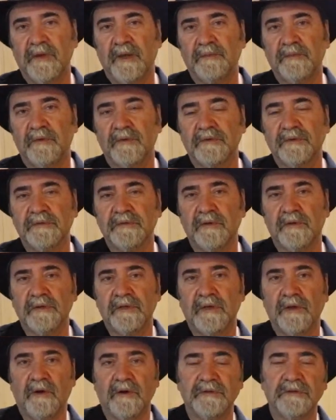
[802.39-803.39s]
Pepper's
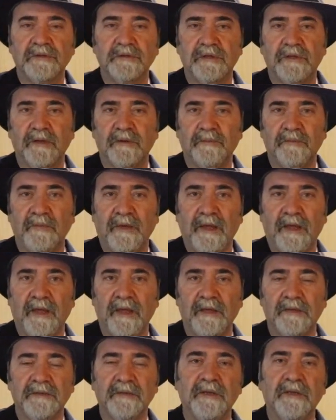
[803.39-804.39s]
Lonely Hearts Club
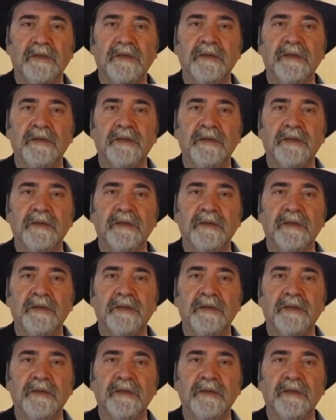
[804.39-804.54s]
Band,